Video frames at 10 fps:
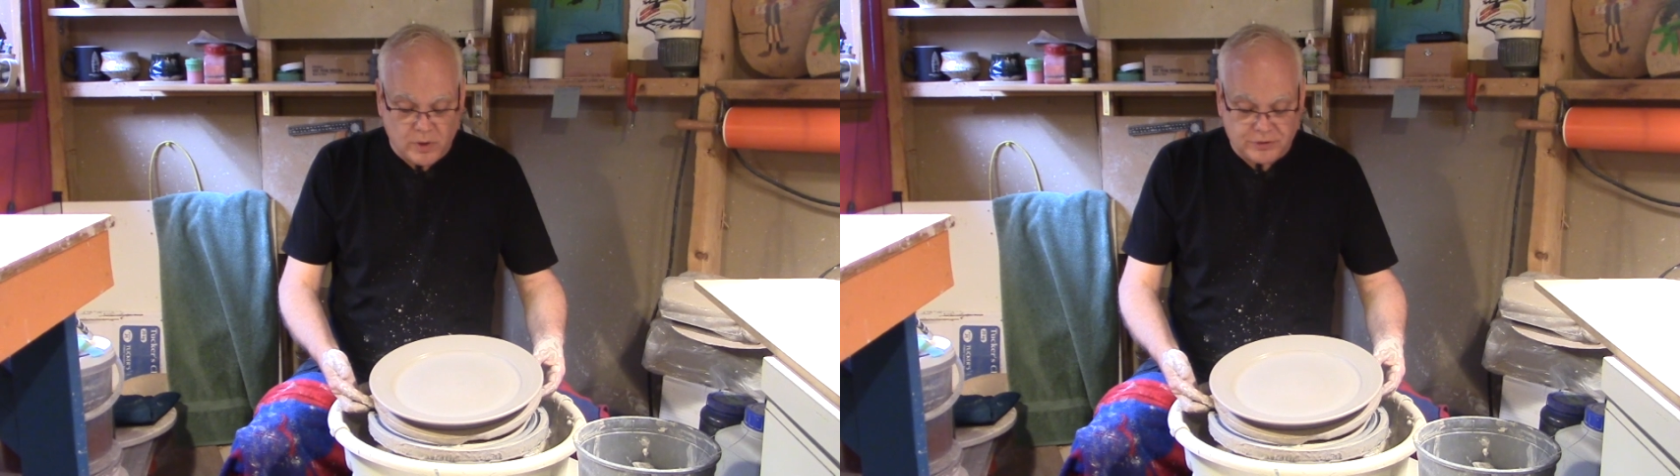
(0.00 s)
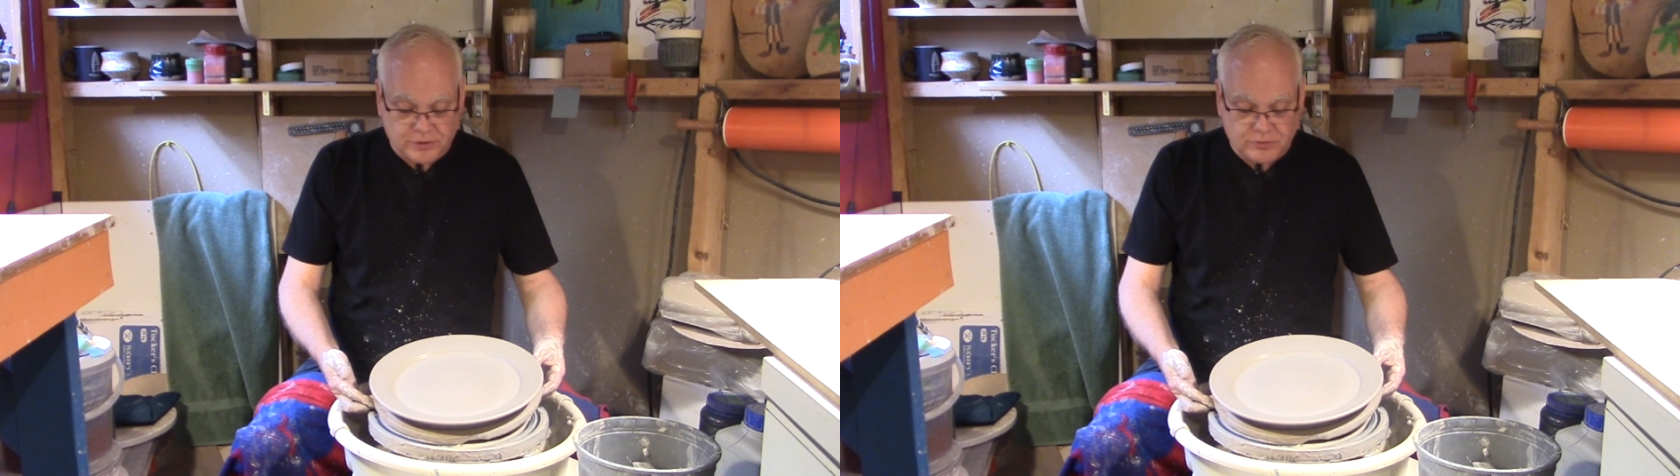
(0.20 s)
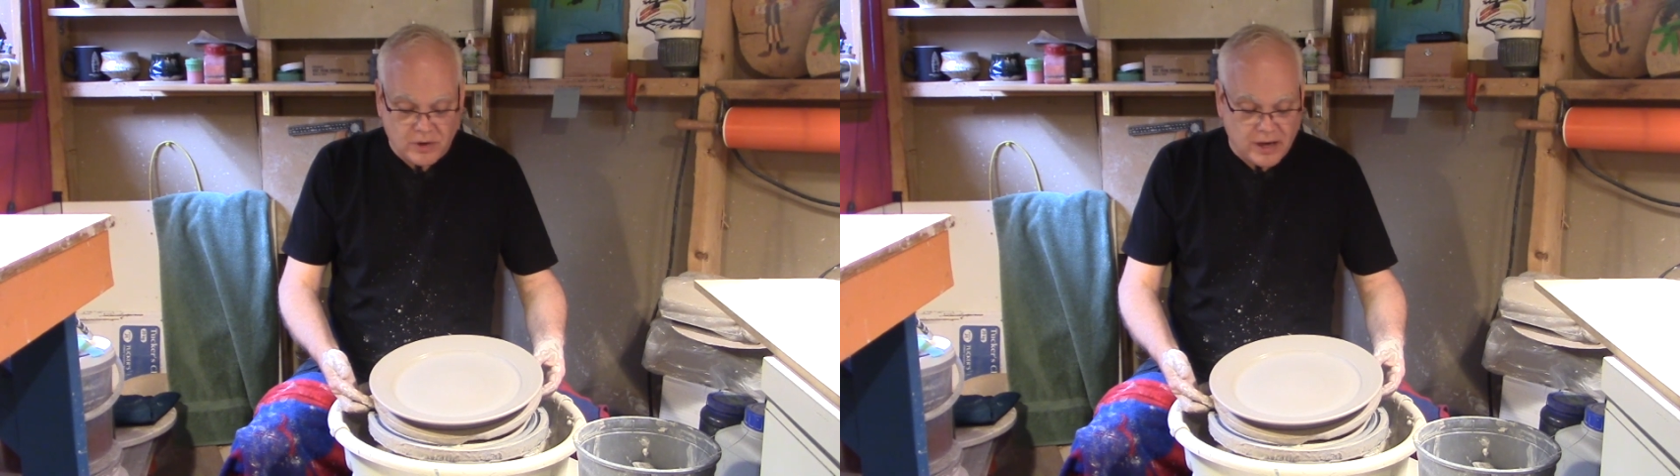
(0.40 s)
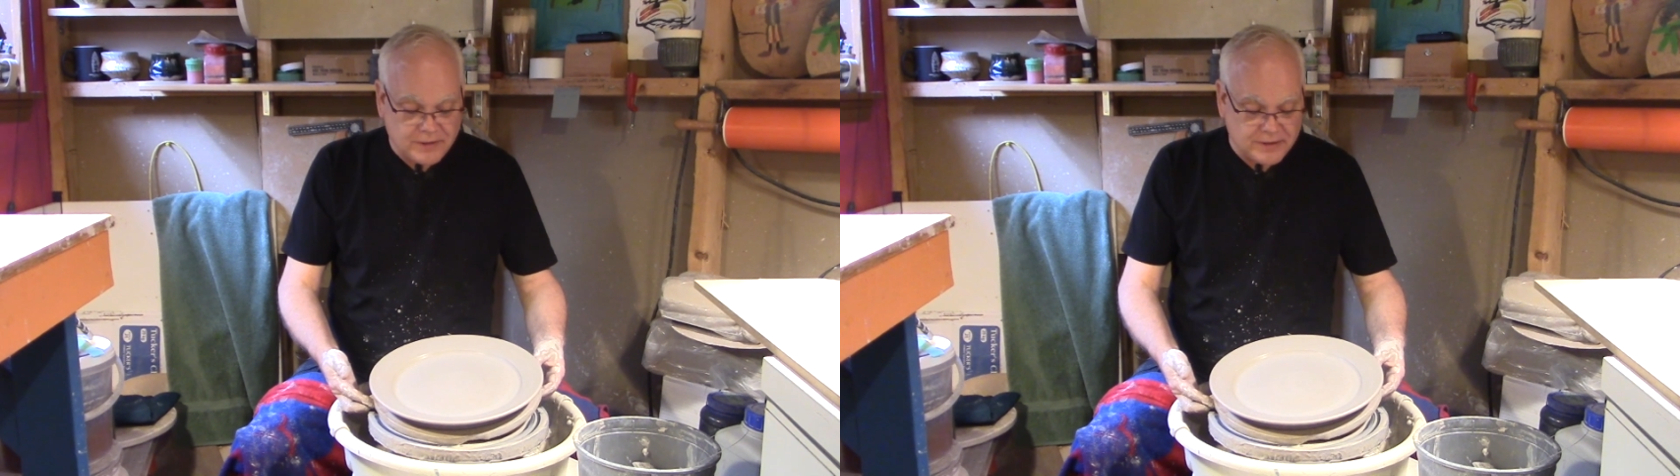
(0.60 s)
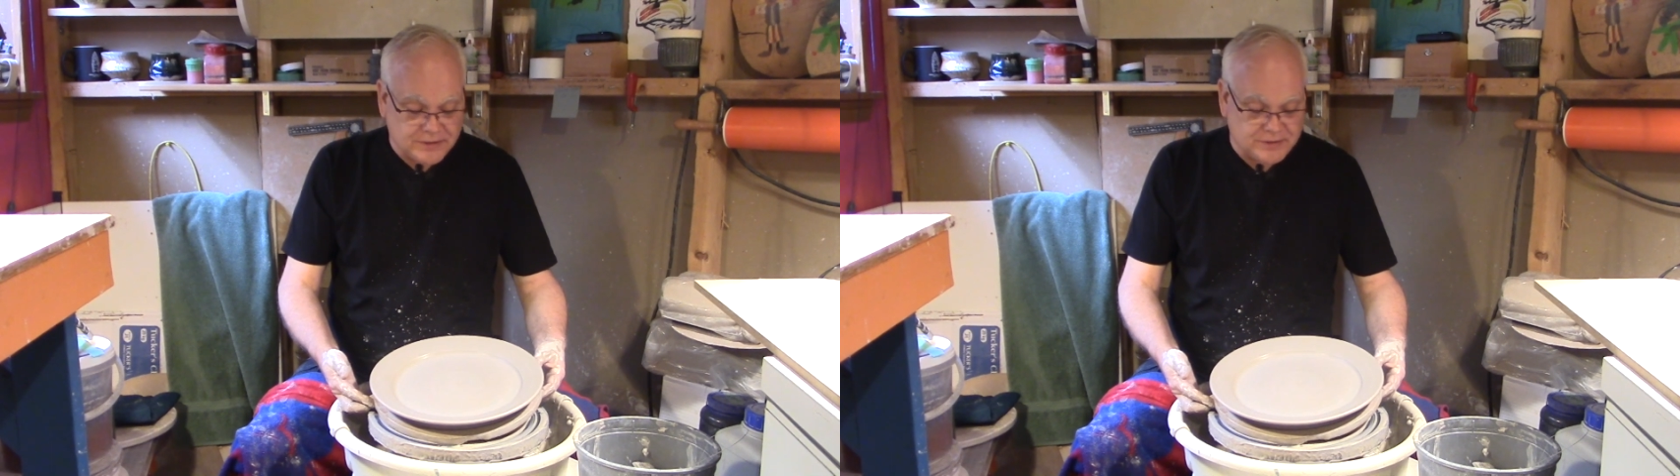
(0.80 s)
you want to
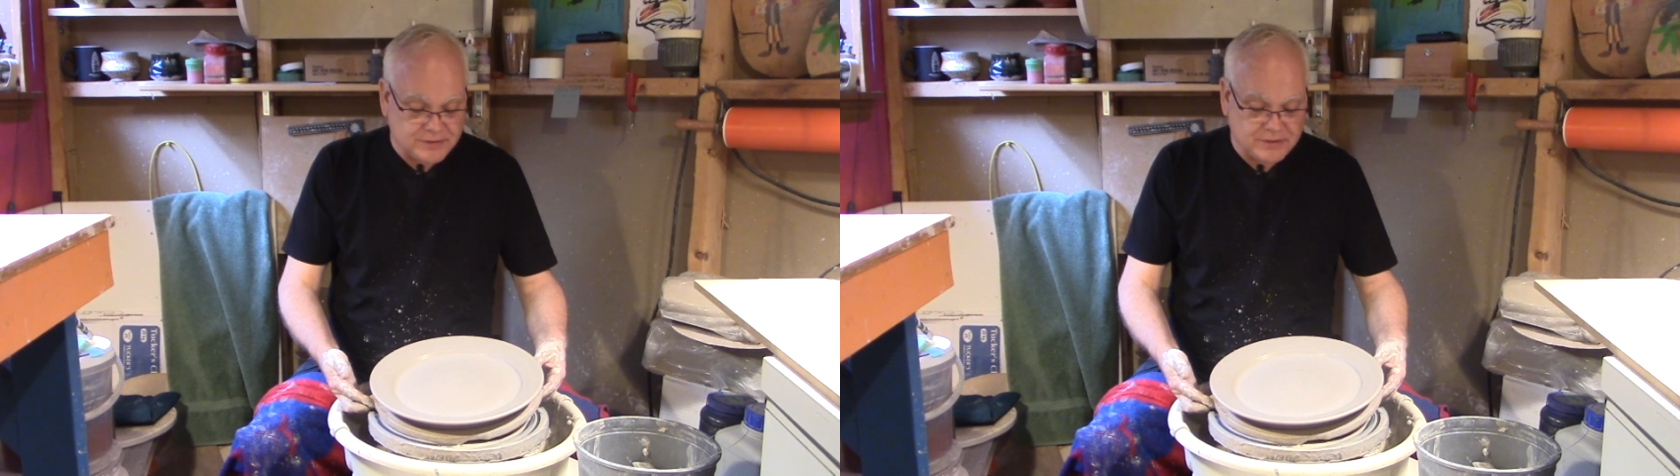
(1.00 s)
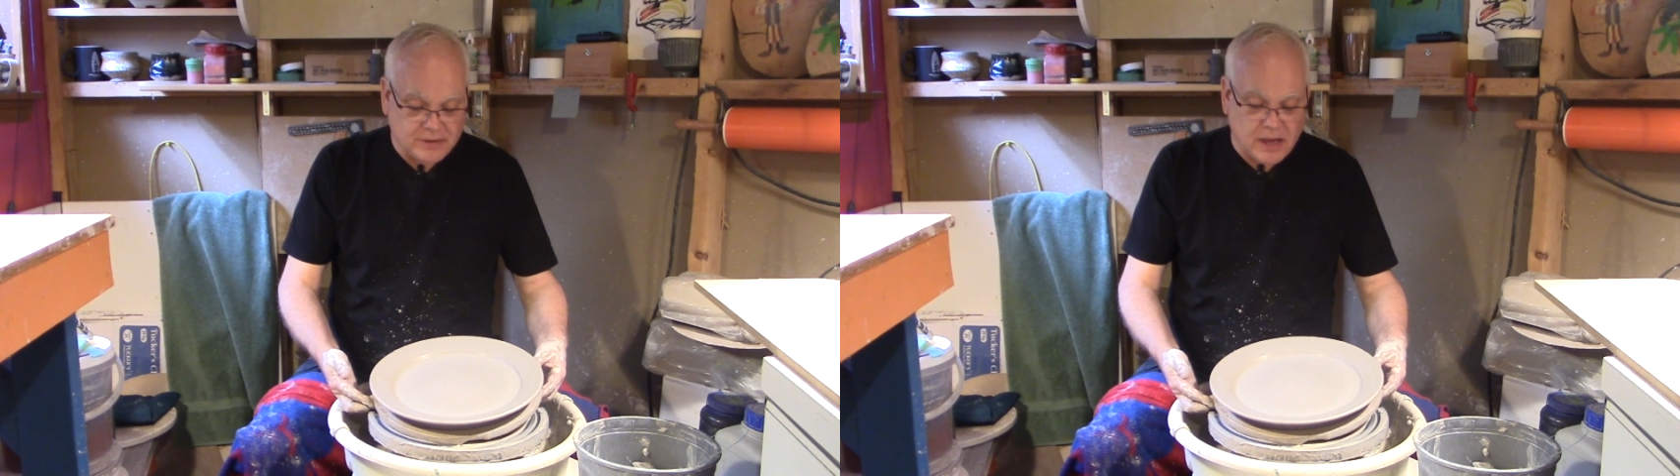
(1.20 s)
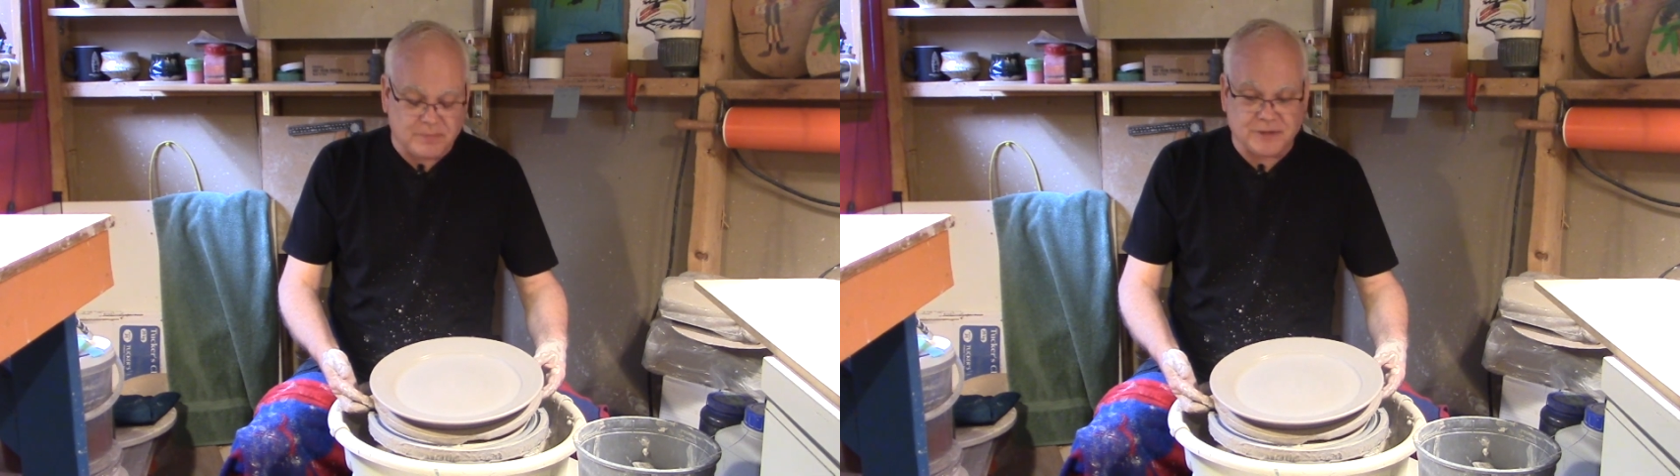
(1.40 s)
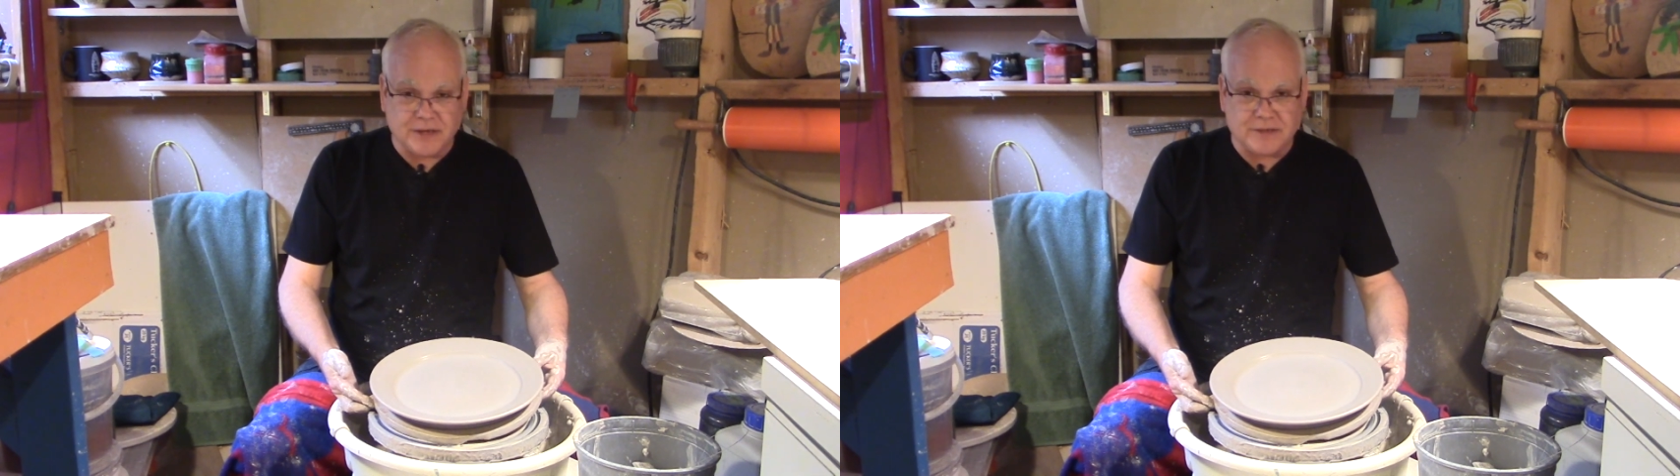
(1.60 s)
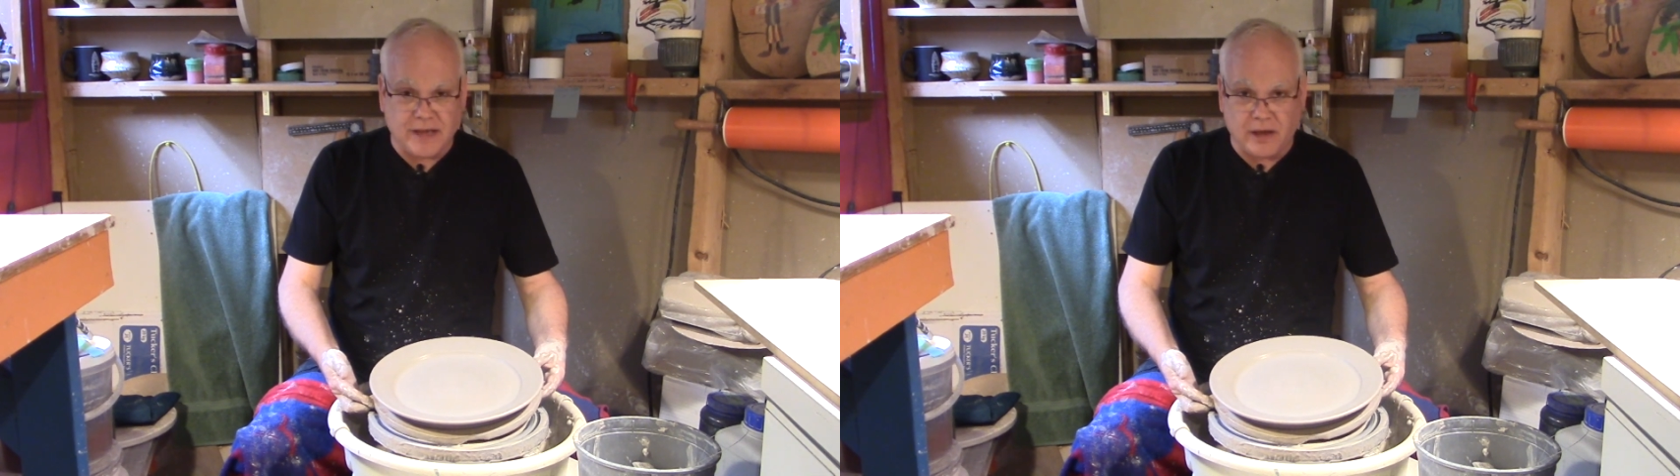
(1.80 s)
dry this
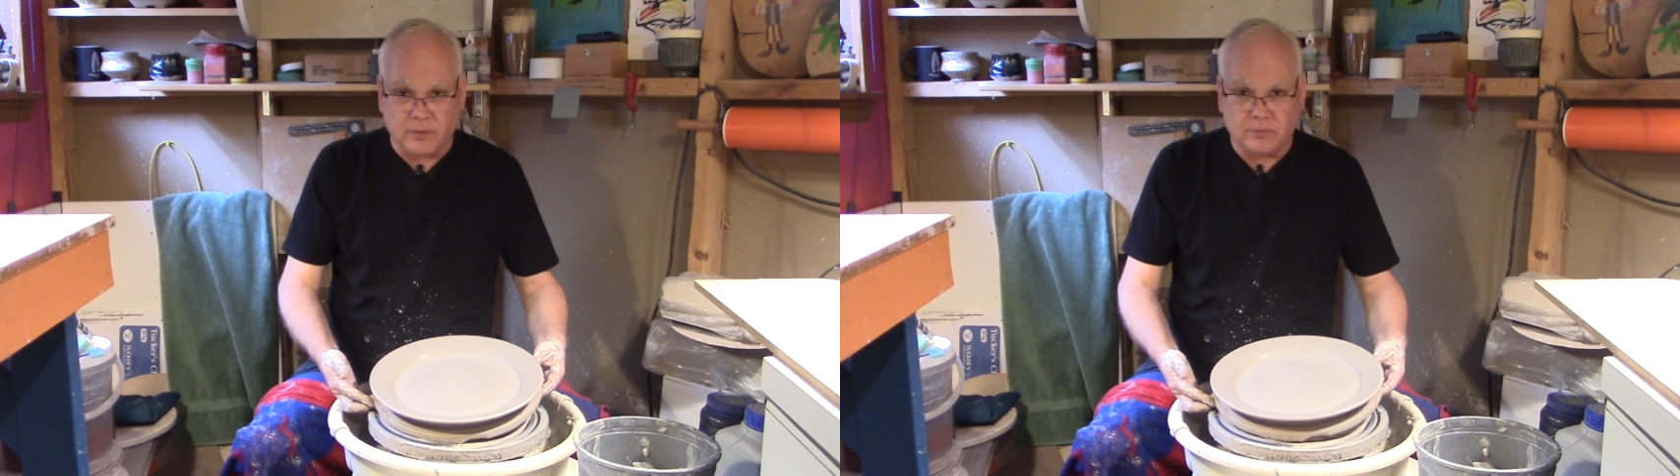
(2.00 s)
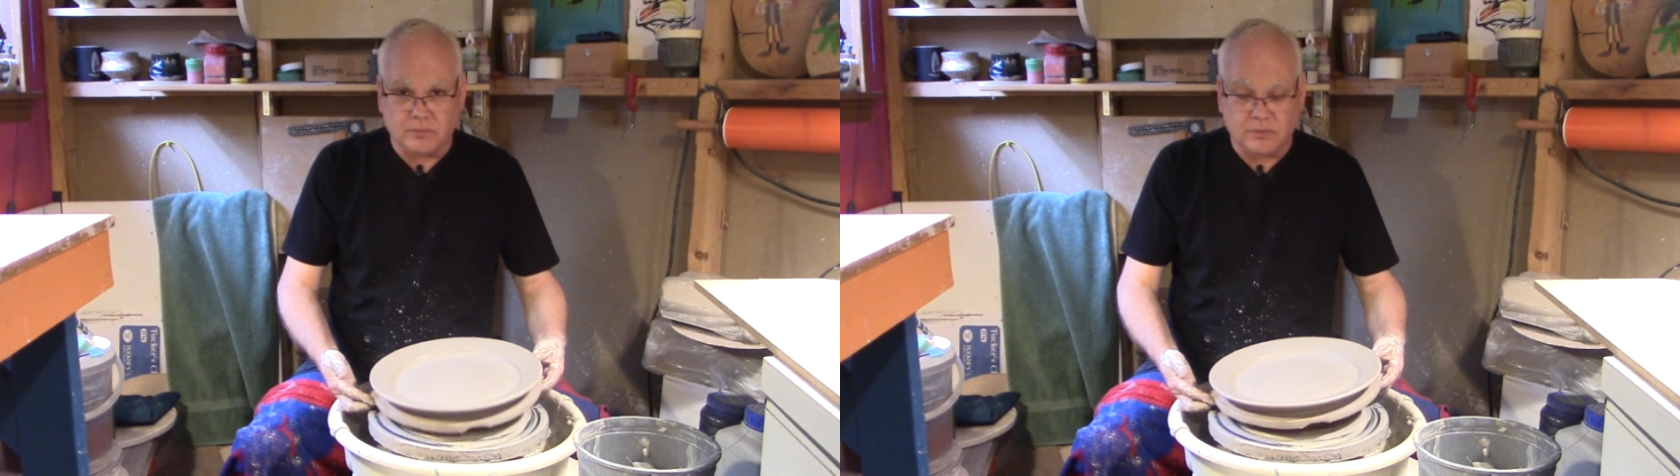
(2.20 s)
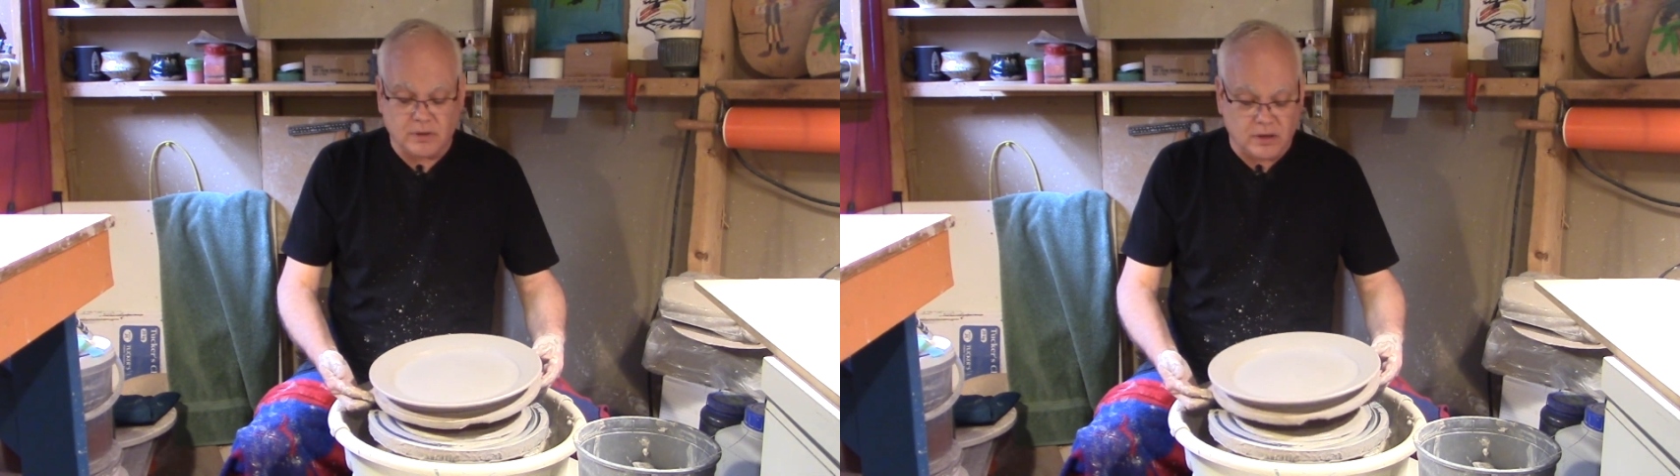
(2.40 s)
upside down